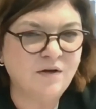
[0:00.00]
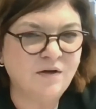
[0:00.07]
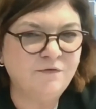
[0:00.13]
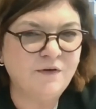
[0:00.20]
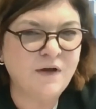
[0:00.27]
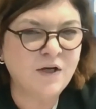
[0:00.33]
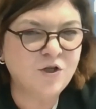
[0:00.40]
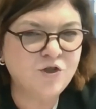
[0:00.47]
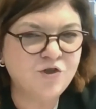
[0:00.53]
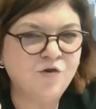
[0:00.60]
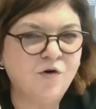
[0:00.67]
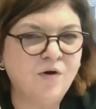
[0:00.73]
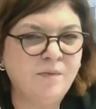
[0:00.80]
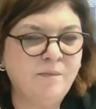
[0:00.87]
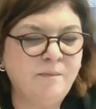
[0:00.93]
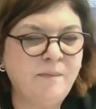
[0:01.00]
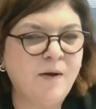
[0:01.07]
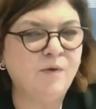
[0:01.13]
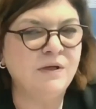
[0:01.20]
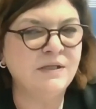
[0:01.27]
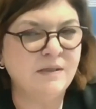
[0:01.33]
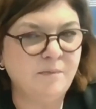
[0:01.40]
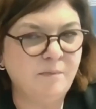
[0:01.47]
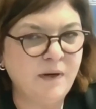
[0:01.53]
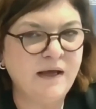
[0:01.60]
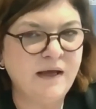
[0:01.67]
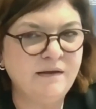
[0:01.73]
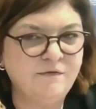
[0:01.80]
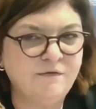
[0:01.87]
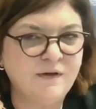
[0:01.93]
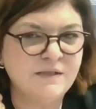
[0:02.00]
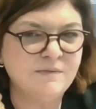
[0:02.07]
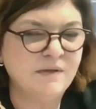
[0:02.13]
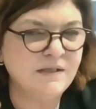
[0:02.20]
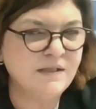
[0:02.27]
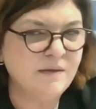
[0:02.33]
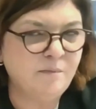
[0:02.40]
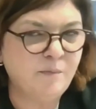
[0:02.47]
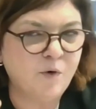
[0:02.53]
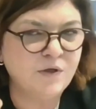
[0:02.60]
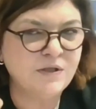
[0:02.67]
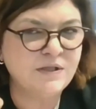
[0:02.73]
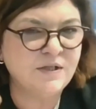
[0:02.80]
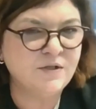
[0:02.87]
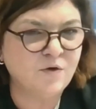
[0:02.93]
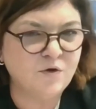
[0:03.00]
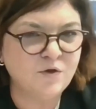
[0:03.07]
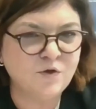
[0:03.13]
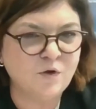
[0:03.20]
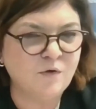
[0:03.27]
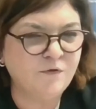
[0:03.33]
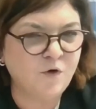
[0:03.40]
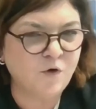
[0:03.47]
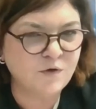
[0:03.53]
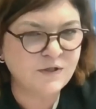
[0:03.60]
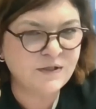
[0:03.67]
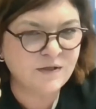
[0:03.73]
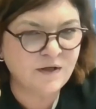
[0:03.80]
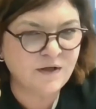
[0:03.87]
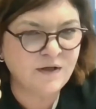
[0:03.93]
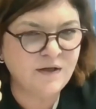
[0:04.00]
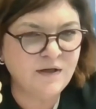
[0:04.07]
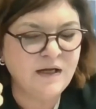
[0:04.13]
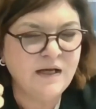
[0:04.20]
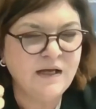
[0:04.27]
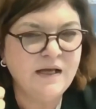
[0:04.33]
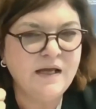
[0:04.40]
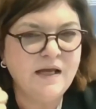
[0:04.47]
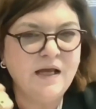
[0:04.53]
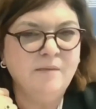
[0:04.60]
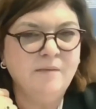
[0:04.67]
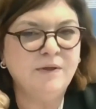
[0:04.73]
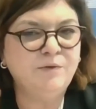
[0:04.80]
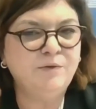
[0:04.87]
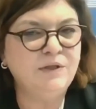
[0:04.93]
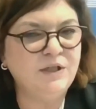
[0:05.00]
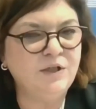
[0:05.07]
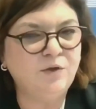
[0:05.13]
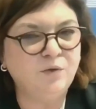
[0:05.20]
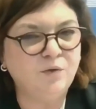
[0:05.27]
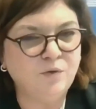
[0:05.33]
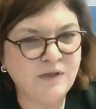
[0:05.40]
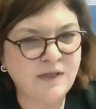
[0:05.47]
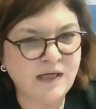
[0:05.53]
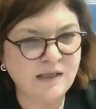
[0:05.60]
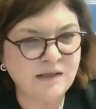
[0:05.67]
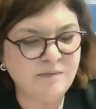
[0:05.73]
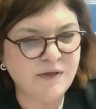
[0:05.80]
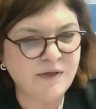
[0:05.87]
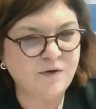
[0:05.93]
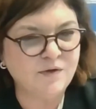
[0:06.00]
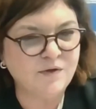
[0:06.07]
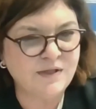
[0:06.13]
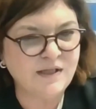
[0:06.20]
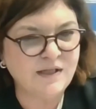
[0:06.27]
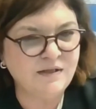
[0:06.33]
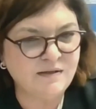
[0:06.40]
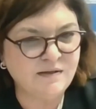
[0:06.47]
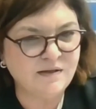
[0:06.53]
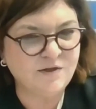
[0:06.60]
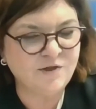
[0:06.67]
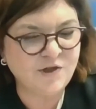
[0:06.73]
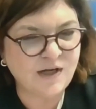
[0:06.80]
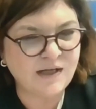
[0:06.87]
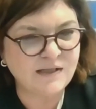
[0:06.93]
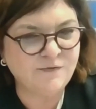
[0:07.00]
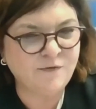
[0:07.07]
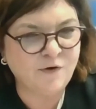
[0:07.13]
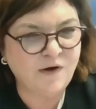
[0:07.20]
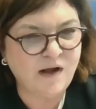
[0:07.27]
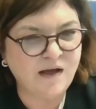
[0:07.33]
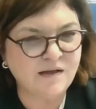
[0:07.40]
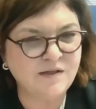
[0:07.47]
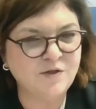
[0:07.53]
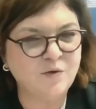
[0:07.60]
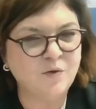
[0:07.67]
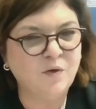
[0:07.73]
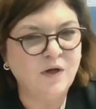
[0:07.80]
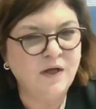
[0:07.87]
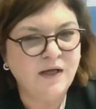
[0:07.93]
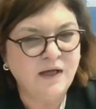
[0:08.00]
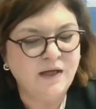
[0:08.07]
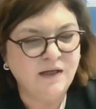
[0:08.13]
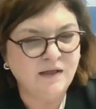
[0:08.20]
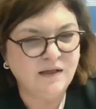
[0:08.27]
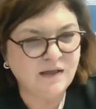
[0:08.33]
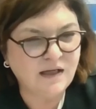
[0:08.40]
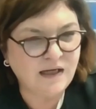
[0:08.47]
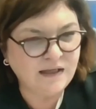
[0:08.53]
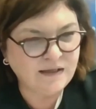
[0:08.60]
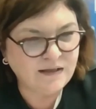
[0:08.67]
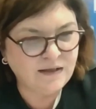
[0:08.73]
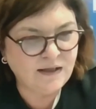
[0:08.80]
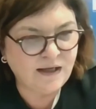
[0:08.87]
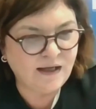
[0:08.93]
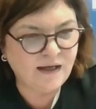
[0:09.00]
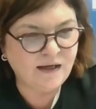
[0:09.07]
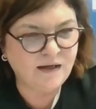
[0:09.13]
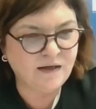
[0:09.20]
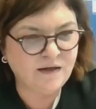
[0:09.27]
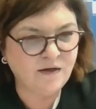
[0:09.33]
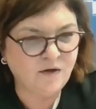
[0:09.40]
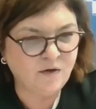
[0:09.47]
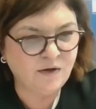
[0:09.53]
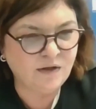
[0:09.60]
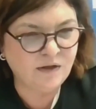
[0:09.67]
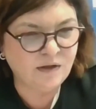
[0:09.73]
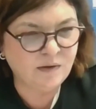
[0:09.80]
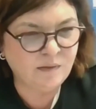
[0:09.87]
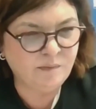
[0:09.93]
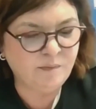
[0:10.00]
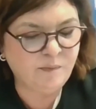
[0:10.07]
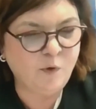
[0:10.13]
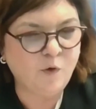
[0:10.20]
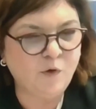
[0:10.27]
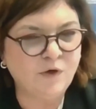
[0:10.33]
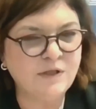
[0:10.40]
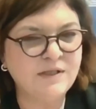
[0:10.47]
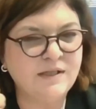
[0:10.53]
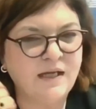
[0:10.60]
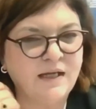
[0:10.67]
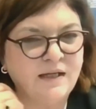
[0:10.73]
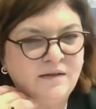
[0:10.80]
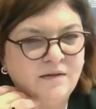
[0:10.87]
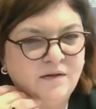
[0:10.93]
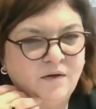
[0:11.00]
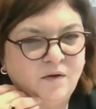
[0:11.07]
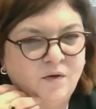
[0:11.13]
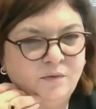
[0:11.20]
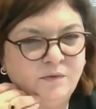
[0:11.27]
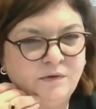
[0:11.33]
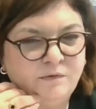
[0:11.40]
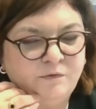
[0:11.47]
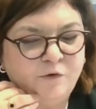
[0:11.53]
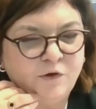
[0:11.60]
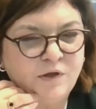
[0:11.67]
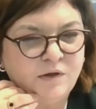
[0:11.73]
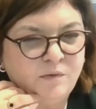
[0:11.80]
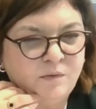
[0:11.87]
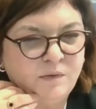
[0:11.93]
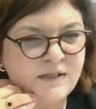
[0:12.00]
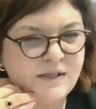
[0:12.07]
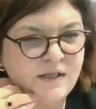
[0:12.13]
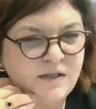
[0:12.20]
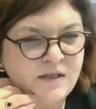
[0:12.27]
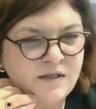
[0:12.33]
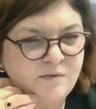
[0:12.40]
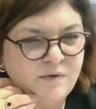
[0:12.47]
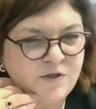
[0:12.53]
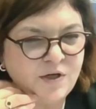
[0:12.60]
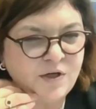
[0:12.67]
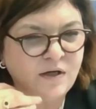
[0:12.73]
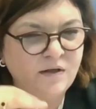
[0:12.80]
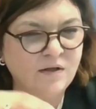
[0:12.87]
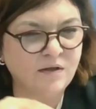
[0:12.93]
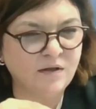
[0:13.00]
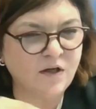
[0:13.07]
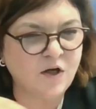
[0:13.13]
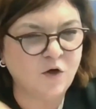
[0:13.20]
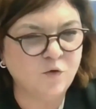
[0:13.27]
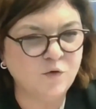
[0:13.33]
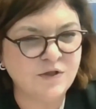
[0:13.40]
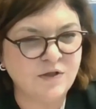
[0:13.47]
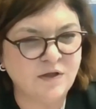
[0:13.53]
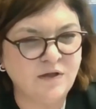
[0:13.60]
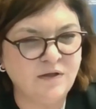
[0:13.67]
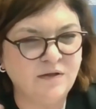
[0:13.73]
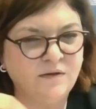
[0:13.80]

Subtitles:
of onshore power supply investments in ports is also of concern, but we need to do that because this is a chance for us to clean the air on ports and for the cities which are coastal